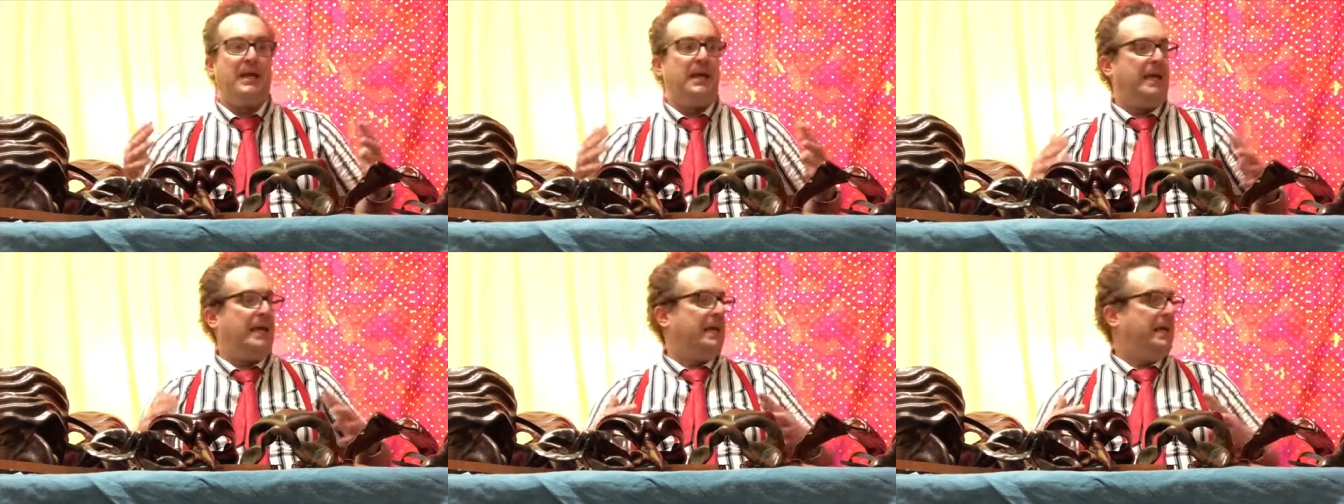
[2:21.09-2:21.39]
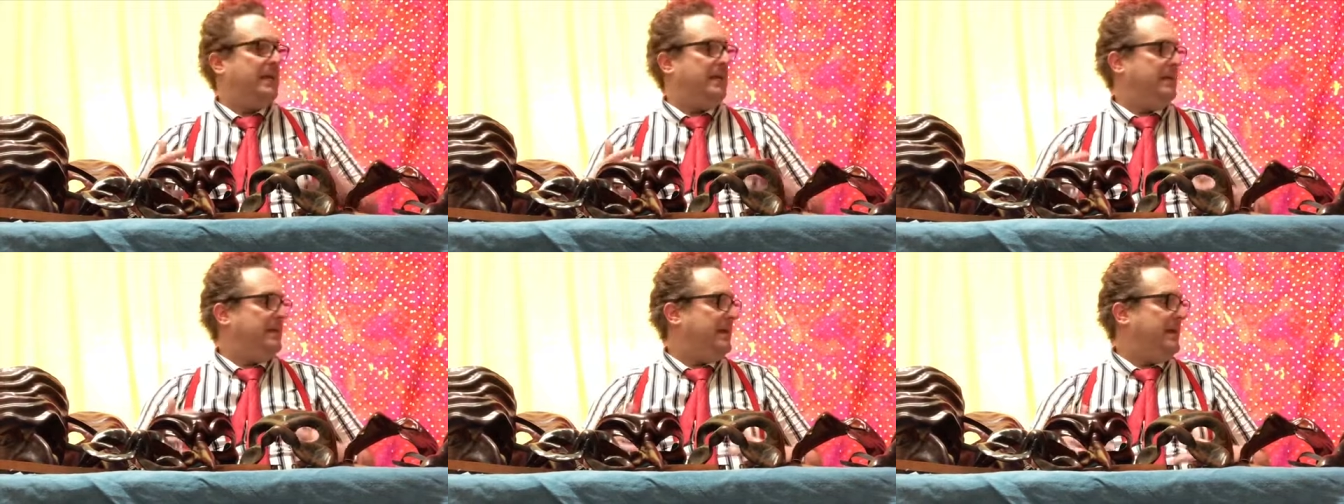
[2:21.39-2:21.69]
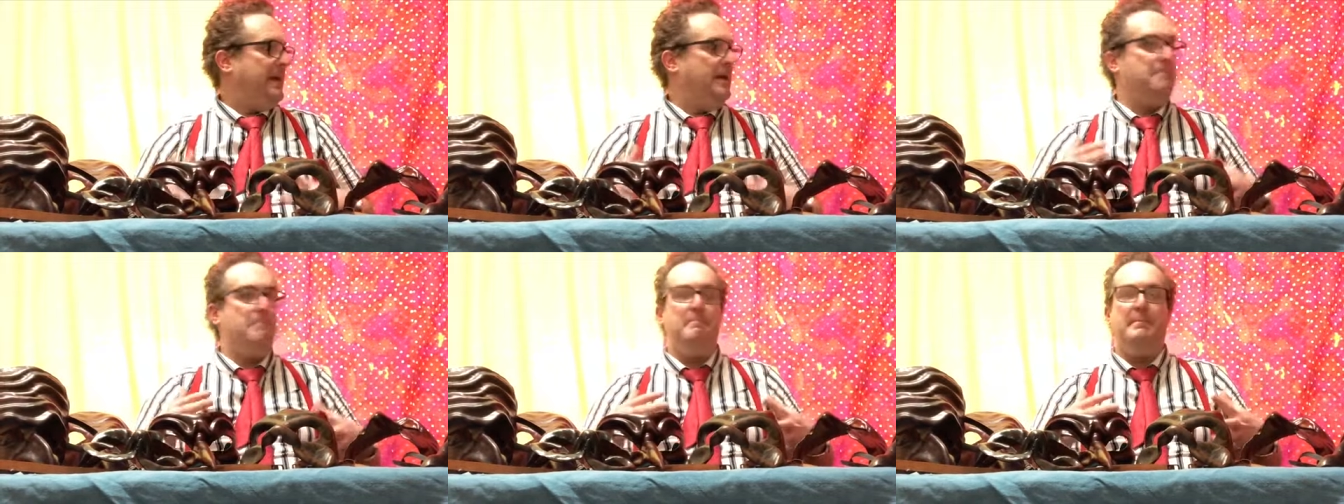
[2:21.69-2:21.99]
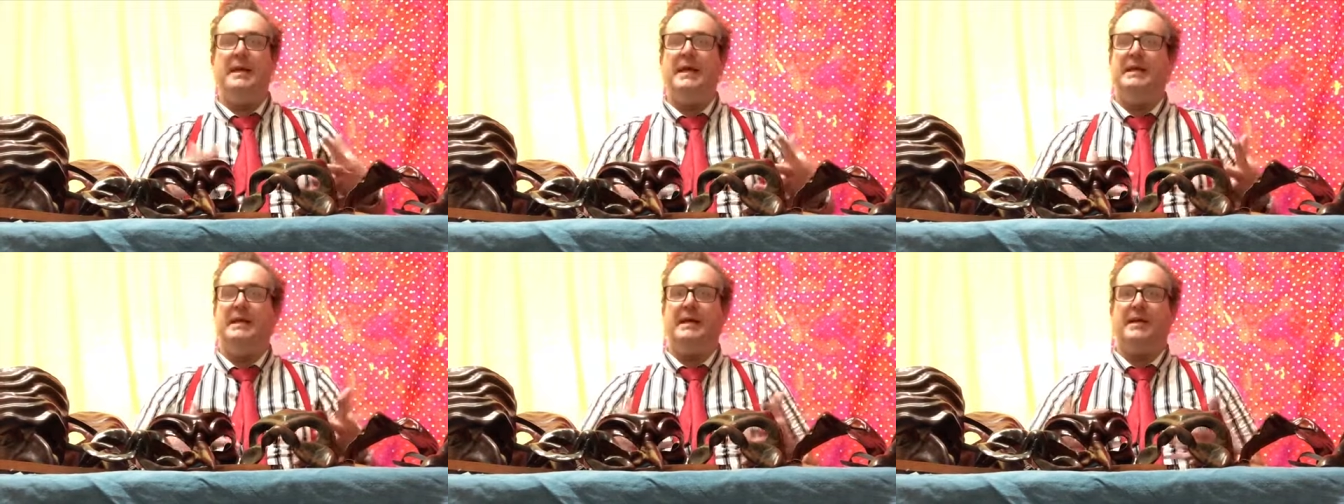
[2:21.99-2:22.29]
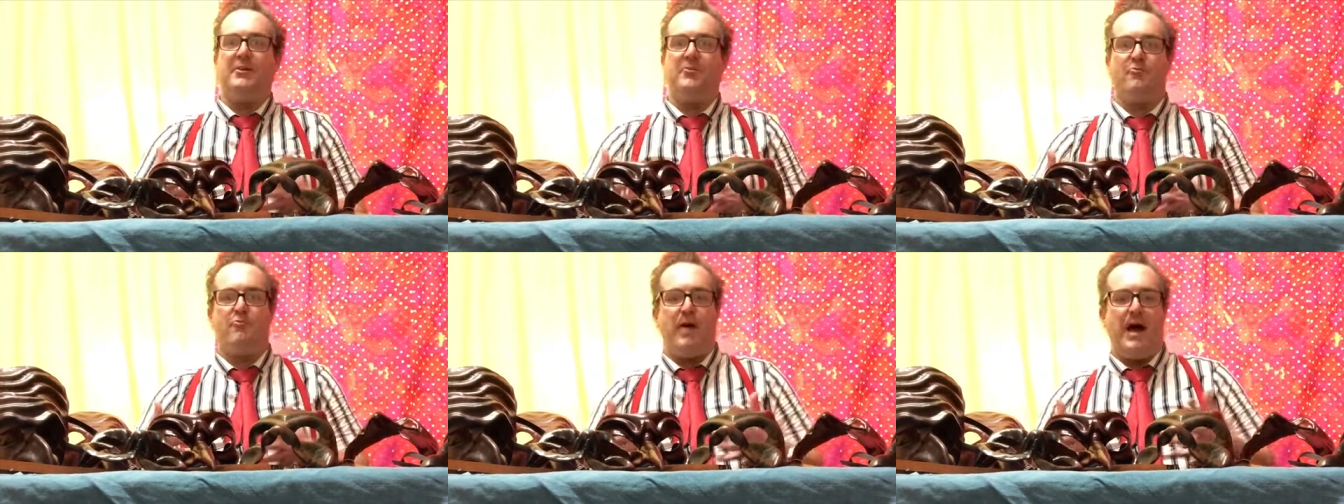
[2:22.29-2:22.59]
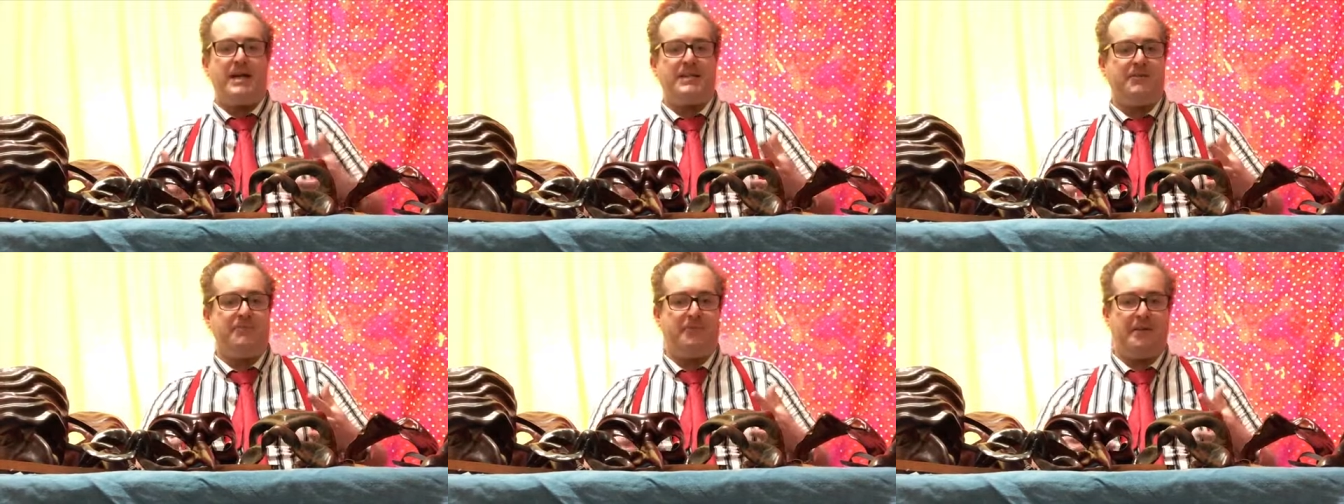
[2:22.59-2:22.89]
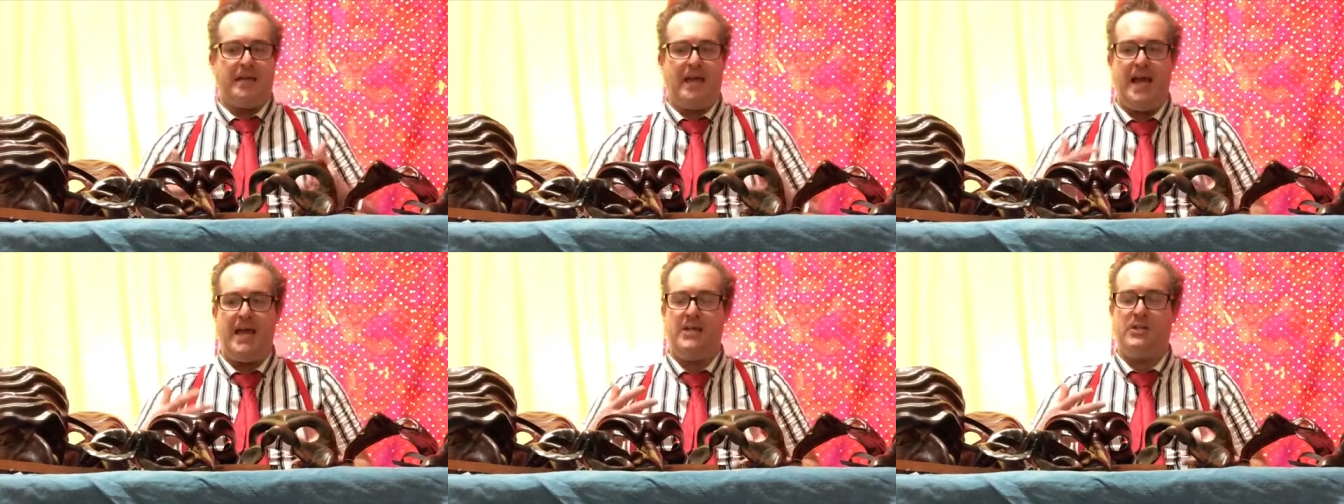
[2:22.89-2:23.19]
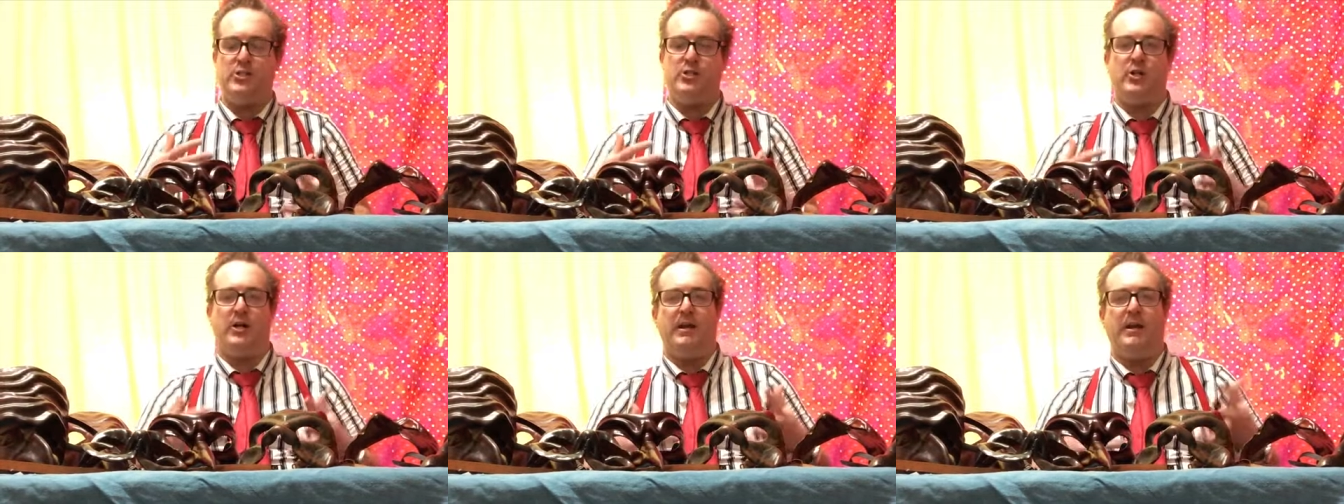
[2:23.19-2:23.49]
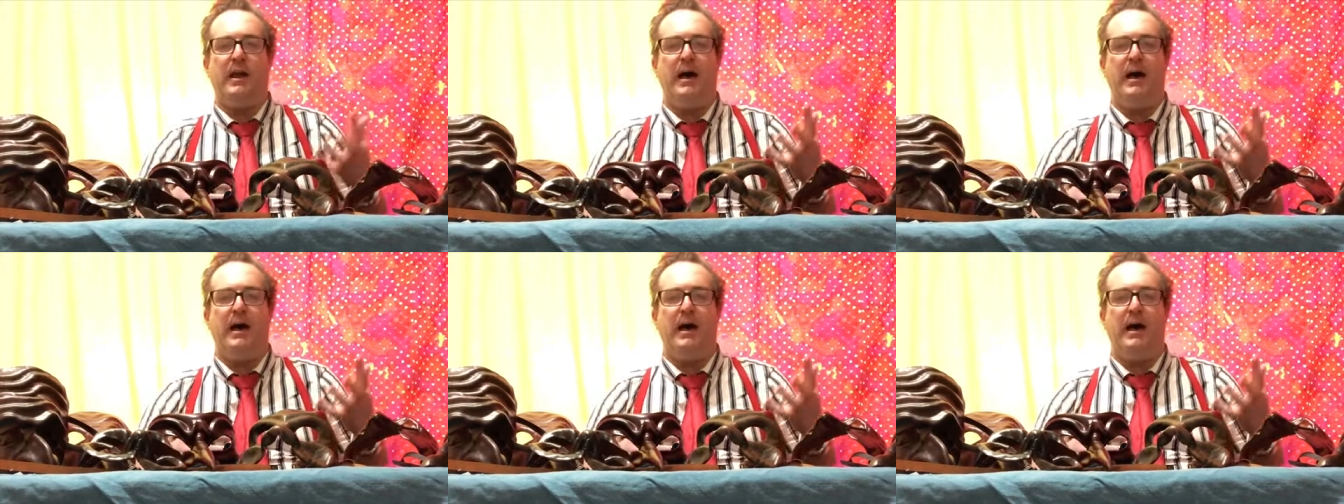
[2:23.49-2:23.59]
in immediate gratification.